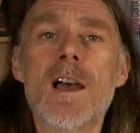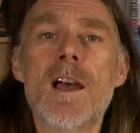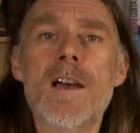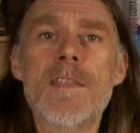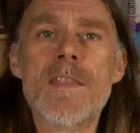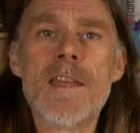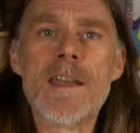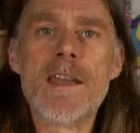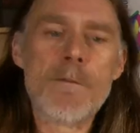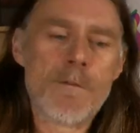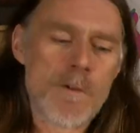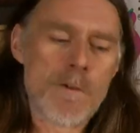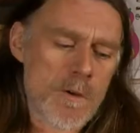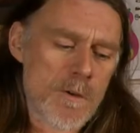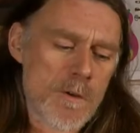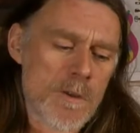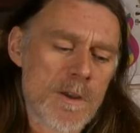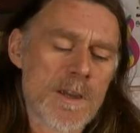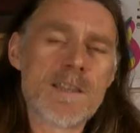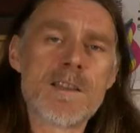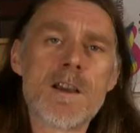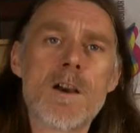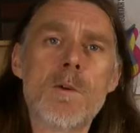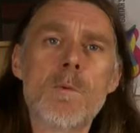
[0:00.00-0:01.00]
And then every other
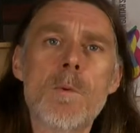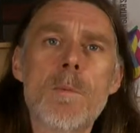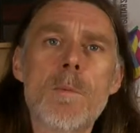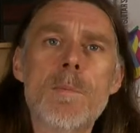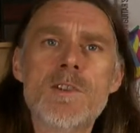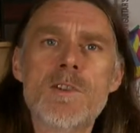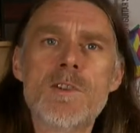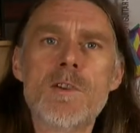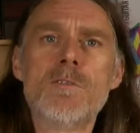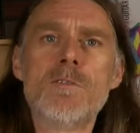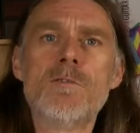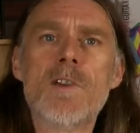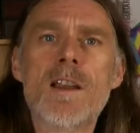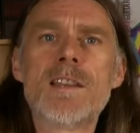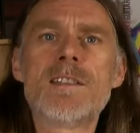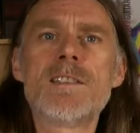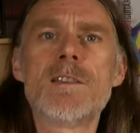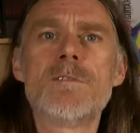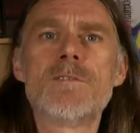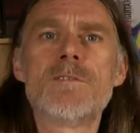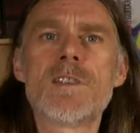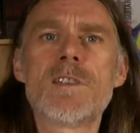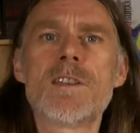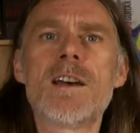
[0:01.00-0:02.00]
guitar will be tuned
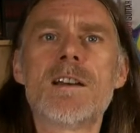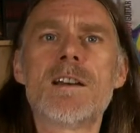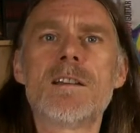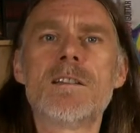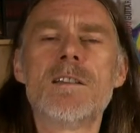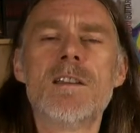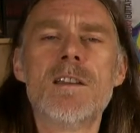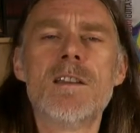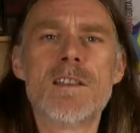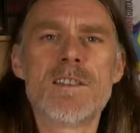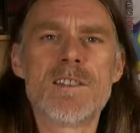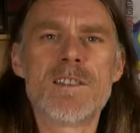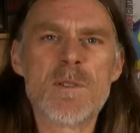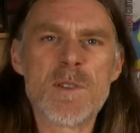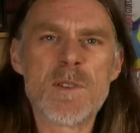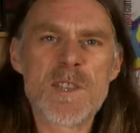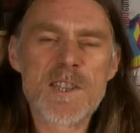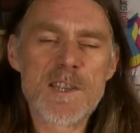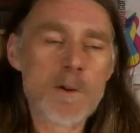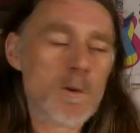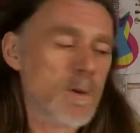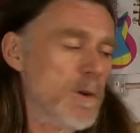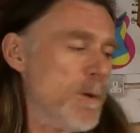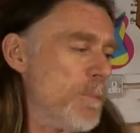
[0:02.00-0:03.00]
relative to that. So it's
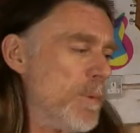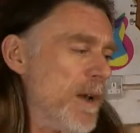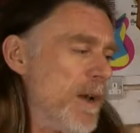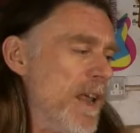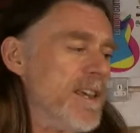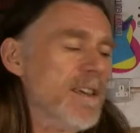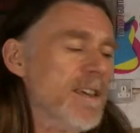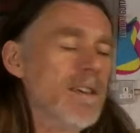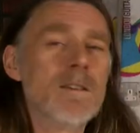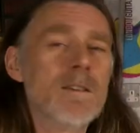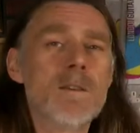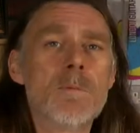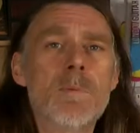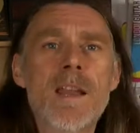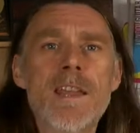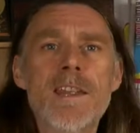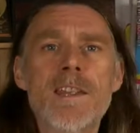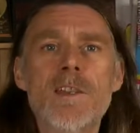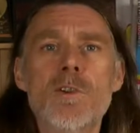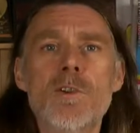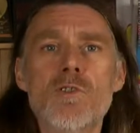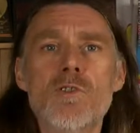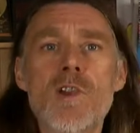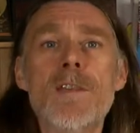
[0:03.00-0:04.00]
still, you play
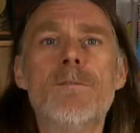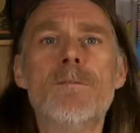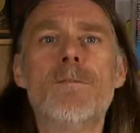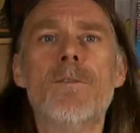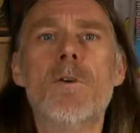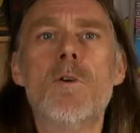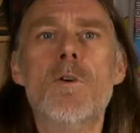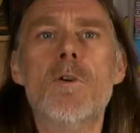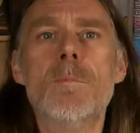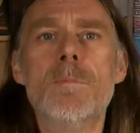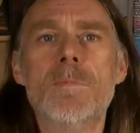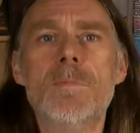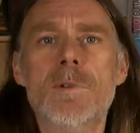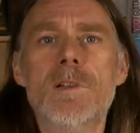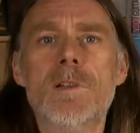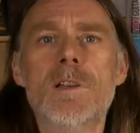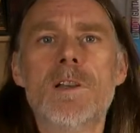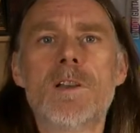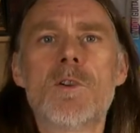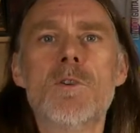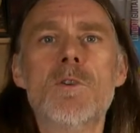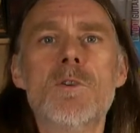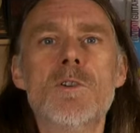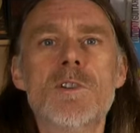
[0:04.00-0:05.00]
your E form
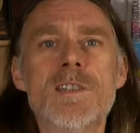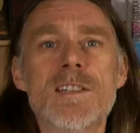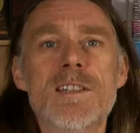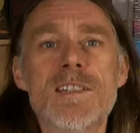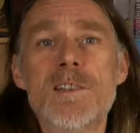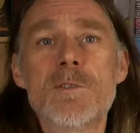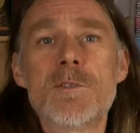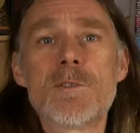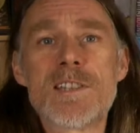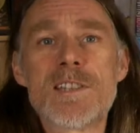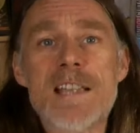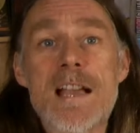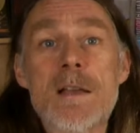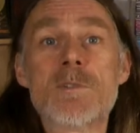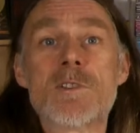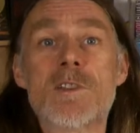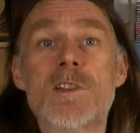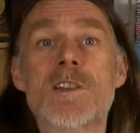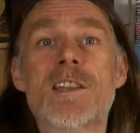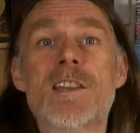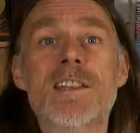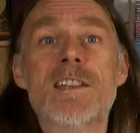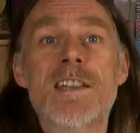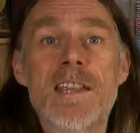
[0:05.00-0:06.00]
chord, it still sounds
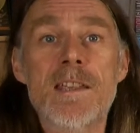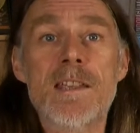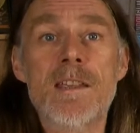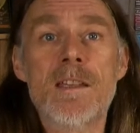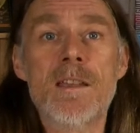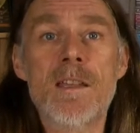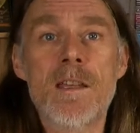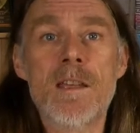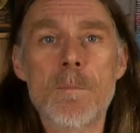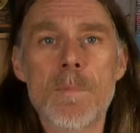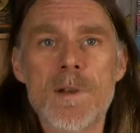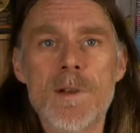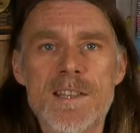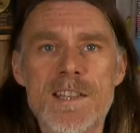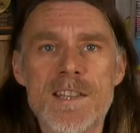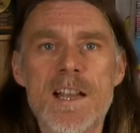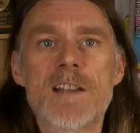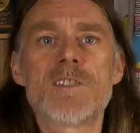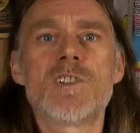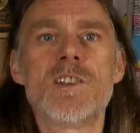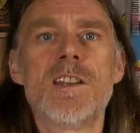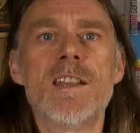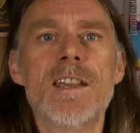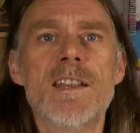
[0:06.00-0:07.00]
like an E, but it's
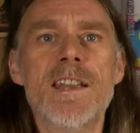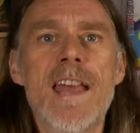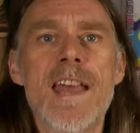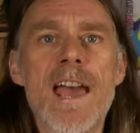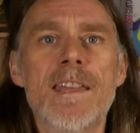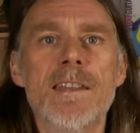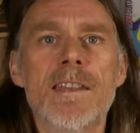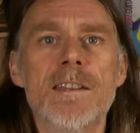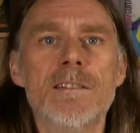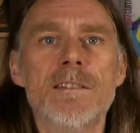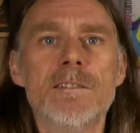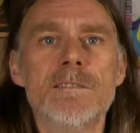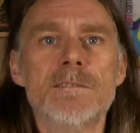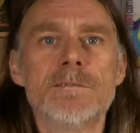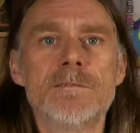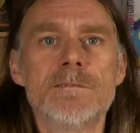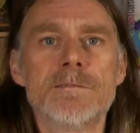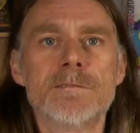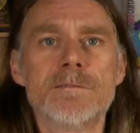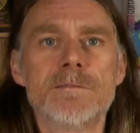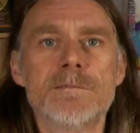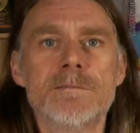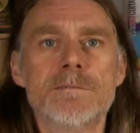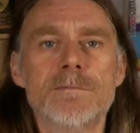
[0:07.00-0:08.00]
actually an A.
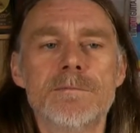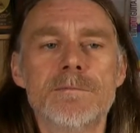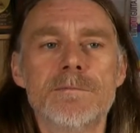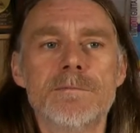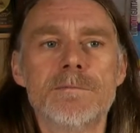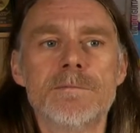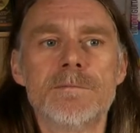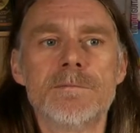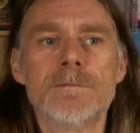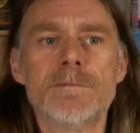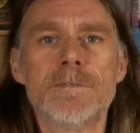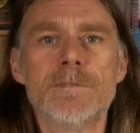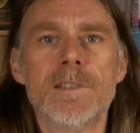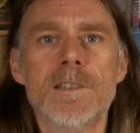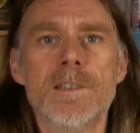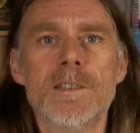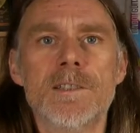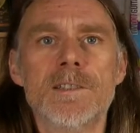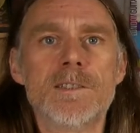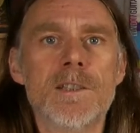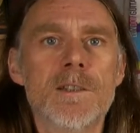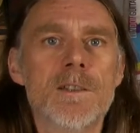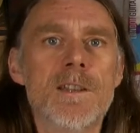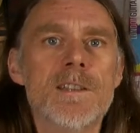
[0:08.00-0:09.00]

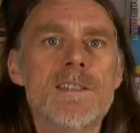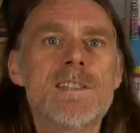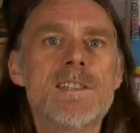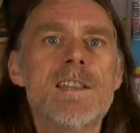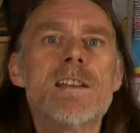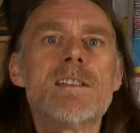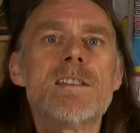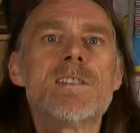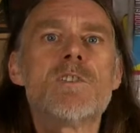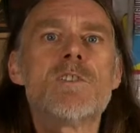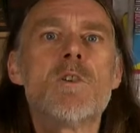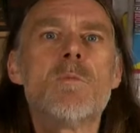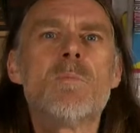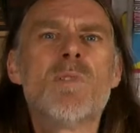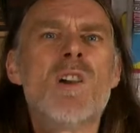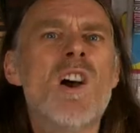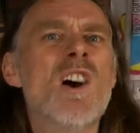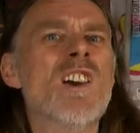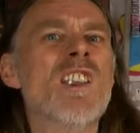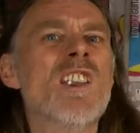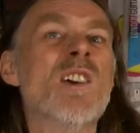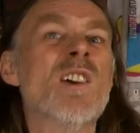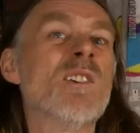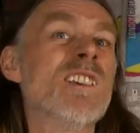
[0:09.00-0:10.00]
So there's that
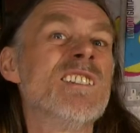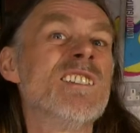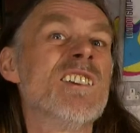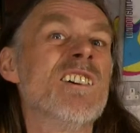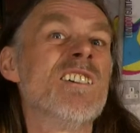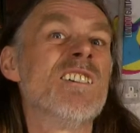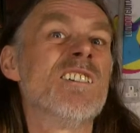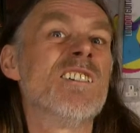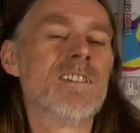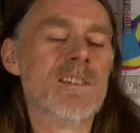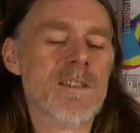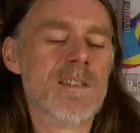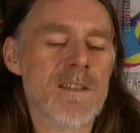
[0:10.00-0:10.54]
soprano guitar.